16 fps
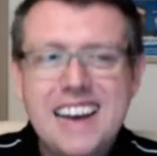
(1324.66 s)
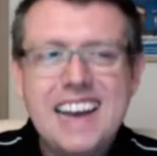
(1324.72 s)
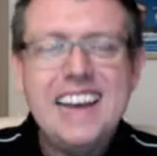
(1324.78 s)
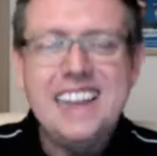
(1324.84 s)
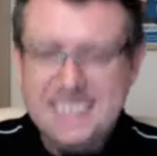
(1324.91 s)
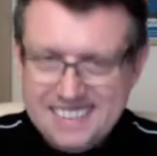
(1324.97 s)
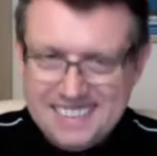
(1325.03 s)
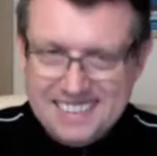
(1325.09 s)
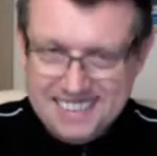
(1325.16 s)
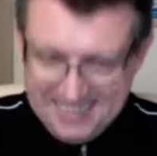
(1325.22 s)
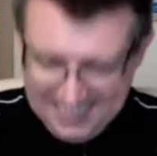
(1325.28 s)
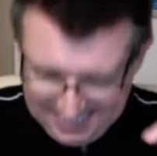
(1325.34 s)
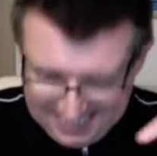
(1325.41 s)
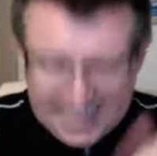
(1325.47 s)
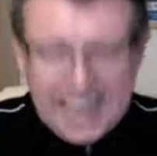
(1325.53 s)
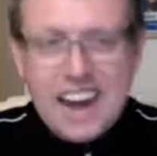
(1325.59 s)
and
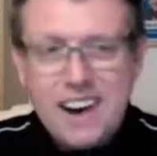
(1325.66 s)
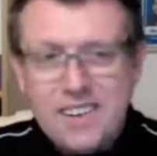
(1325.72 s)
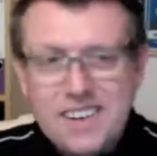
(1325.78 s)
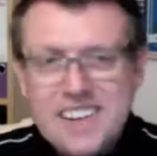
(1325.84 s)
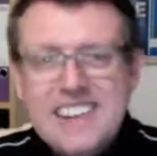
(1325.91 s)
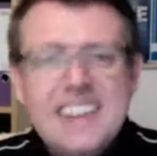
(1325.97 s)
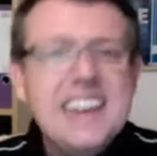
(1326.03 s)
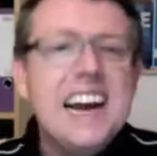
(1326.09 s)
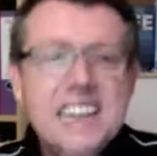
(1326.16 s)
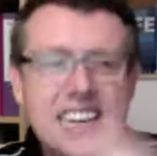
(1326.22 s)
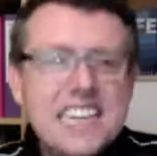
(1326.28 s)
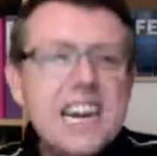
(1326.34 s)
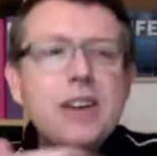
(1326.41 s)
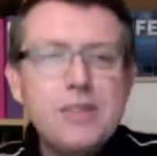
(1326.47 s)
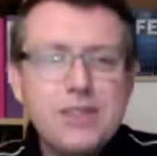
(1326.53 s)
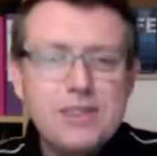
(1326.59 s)
it
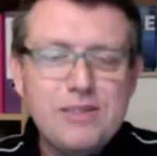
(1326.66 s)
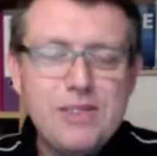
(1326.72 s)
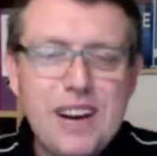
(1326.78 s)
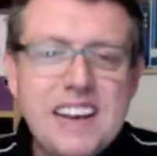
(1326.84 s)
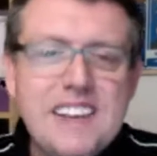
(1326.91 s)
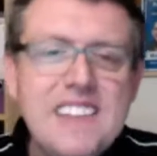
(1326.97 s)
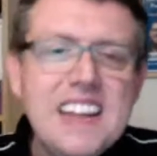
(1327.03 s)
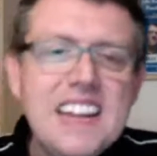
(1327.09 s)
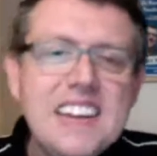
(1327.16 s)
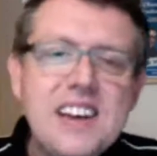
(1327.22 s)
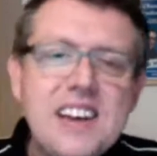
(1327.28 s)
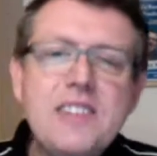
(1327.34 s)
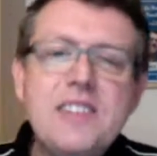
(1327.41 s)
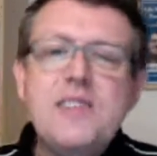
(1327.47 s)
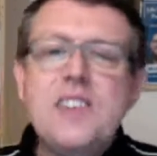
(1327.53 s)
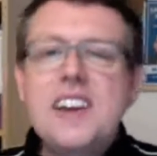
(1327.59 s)
goes on, right?
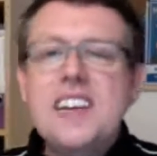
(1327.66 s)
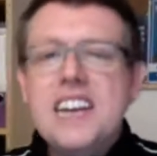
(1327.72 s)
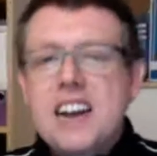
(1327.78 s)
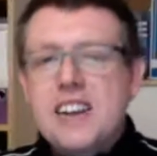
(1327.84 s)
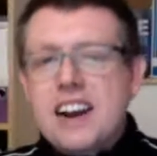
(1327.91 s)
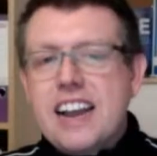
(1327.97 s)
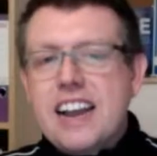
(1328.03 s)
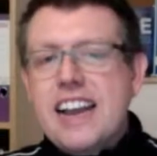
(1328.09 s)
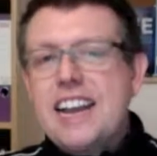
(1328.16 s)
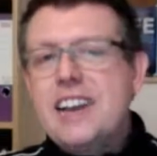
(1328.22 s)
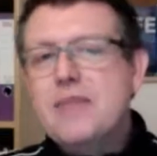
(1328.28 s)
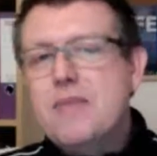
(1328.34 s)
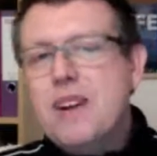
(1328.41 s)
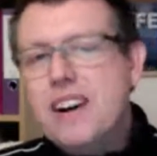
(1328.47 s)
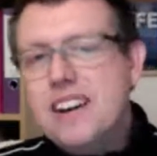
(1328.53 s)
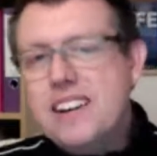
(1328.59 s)
So, clear your
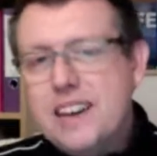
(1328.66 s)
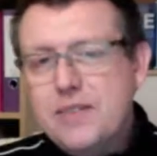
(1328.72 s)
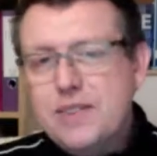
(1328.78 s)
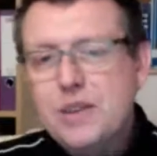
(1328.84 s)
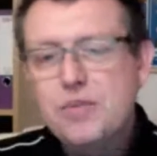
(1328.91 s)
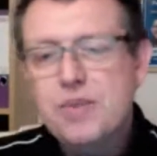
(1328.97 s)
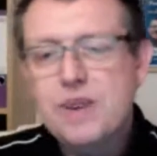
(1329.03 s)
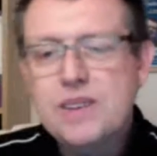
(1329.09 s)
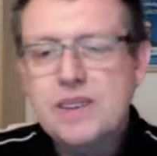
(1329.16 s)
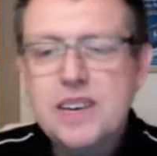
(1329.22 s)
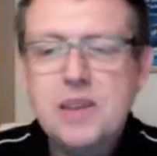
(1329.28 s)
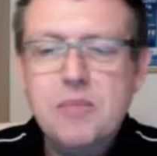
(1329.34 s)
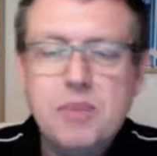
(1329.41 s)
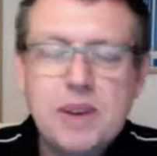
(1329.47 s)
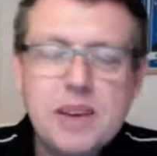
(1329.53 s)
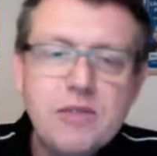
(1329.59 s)
mind, live in the present,
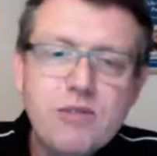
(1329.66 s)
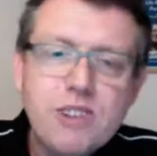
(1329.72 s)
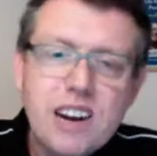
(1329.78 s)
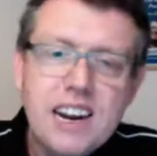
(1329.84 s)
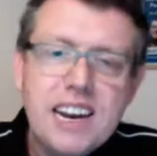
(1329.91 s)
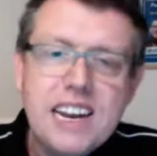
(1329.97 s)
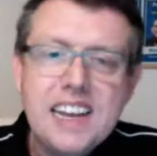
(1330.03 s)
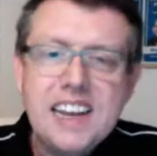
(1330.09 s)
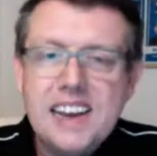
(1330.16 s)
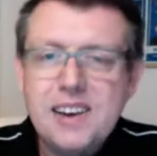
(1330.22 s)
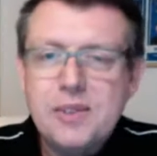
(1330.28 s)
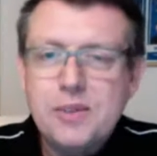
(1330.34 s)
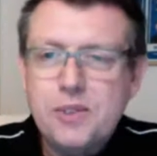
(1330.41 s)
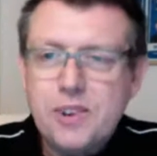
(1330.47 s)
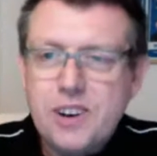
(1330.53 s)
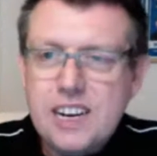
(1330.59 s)
and be really,
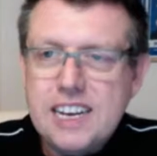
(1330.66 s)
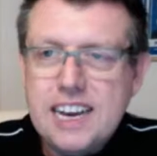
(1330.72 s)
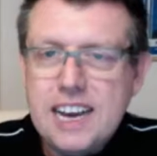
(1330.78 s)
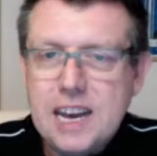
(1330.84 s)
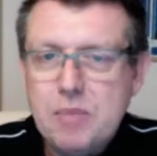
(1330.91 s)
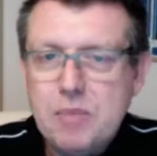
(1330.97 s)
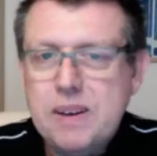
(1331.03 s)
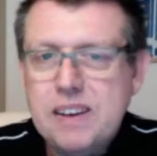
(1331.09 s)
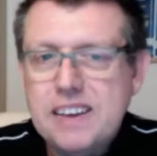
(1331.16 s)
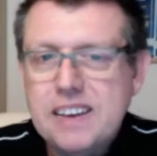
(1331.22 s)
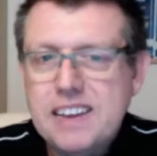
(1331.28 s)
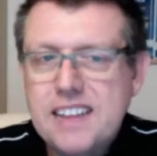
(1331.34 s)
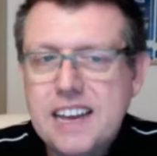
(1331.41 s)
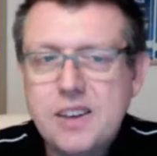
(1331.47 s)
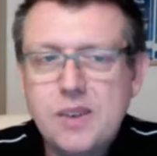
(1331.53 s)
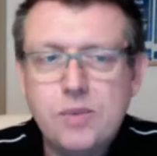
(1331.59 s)
really happy. And
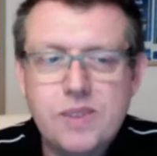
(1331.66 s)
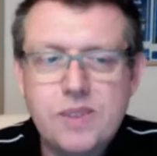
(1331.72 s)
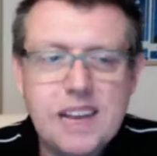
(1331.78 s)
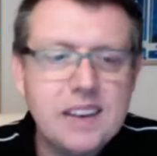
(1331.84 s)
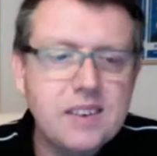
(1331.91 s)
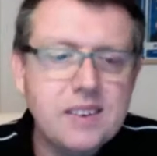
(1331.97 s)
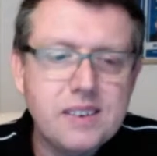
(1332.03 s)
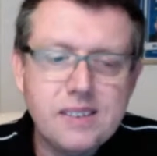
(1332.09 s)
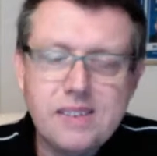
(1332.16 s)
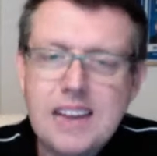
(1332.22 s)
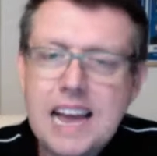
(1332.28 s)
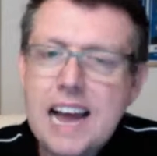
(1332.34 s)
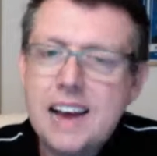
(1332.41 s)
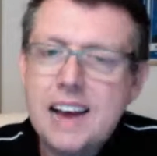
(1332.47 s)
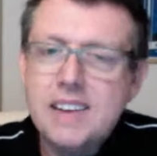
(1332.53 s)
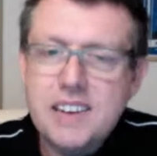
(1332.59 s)
that's
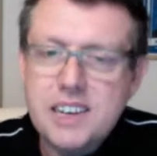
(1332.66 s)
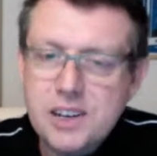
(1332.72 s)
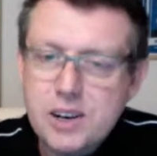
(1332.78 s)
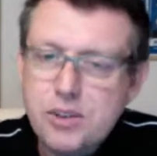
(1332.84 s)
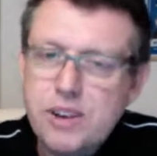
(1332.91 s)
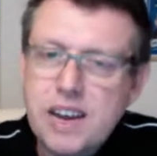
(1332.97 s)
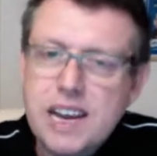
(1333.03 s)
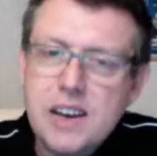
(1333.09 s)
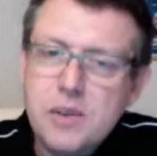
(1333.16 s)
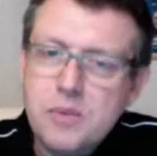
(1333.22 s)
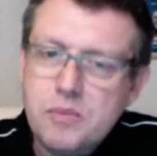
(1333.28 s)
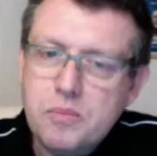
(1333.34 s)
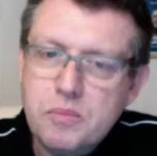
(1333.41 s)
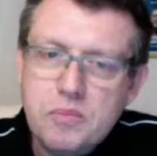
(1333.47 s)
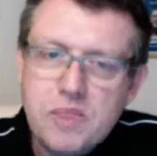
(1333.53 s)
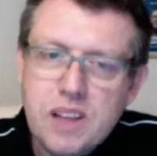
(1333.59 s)
how you're going to create
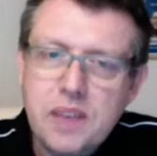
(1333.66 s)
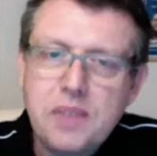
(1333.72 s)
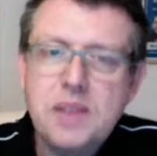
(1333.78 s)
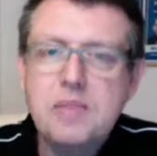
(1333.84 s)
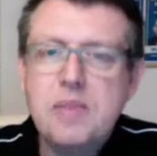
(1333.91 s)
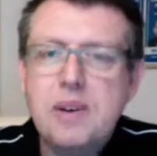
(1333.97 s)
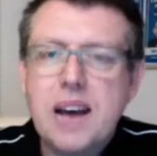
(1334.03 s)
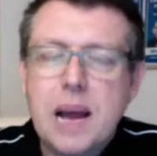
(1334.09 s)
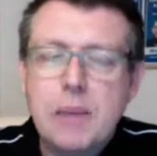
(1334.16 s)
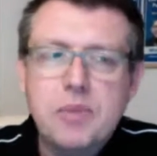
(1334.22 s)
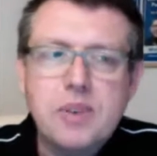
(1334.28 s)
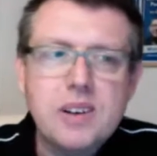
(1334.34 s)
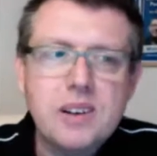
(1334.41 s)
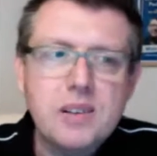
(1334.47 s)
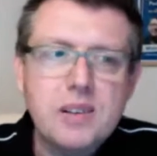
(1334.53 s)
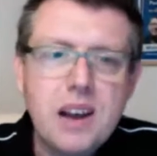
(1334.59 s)
nothing but
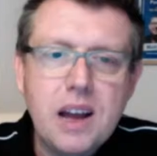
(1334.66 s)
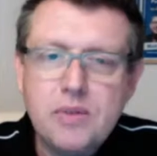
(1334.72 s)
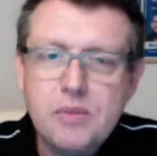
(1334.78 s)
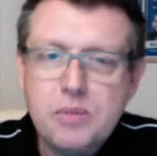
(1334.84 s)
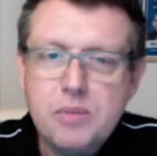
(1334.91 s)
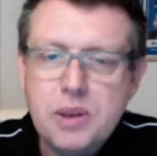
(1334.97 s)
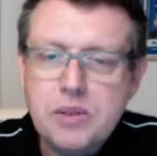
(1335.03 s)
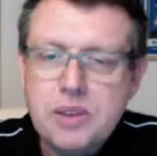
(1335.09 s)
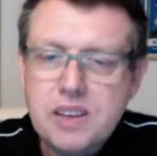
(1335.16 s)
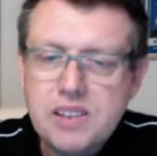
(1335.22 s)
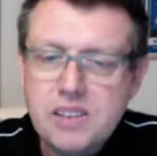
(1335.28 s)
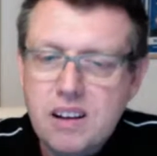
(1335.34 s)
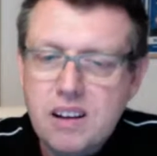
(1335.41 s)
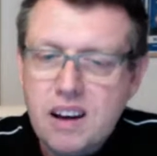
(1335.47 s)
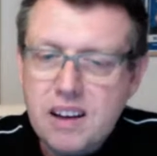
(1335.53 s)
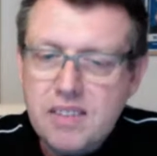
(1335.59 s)
absolute love and beauty in
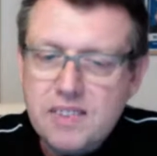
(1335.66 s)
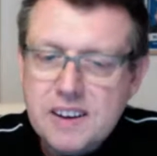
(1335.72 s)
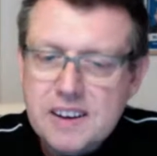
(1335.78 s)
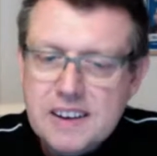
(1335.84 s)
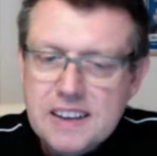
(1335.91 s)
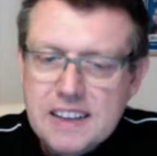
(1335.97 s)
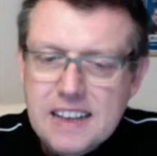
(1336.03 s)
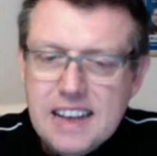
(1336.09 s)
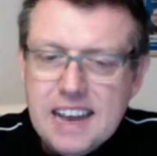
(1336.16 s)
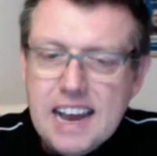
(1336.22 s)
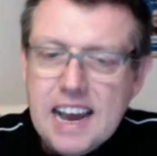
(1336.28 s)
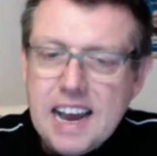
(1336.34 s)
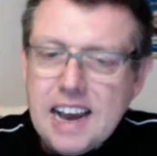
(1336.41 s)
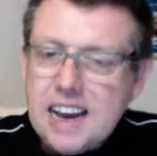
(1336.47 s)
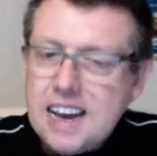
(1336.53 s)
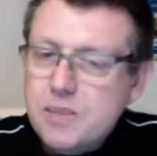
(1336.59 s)
your life.
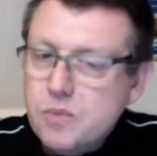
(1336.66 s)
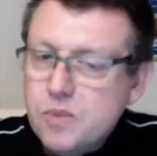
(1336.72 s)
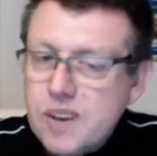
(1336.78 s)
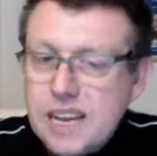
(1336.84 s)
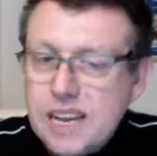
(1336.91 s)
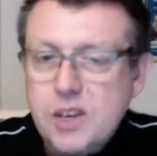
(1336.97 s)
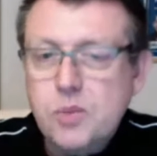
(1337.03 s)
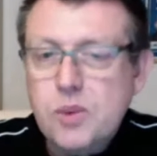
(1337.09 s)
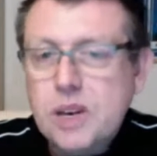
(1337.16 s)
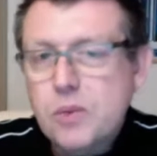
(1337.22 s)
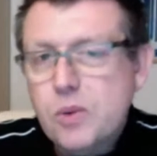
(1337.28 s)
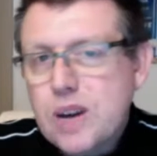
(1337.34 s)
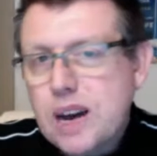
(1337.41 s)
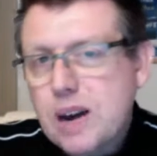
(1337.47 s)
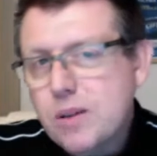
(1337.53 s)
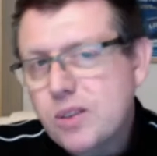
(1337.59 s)
And next week, we'll
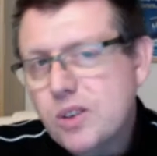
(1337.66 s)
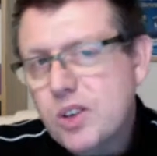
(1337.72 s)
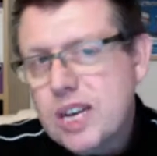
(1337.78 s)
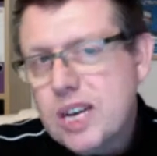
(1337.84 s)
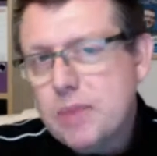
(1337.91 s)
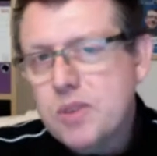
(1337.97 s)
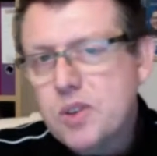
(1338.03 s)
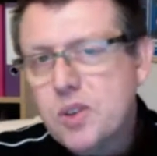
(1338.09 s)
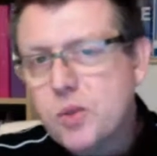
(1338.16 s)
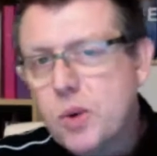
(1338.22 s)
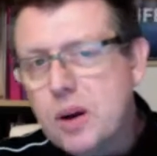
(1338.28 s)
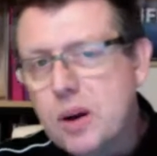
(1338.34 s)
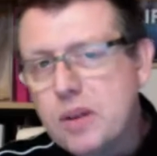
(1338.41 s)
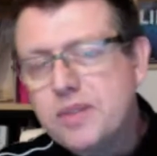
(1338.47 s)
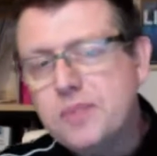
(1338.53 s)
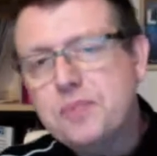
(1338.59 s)
go on to chapter
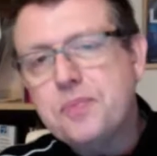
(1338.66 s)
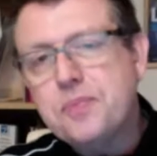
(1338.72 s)
12,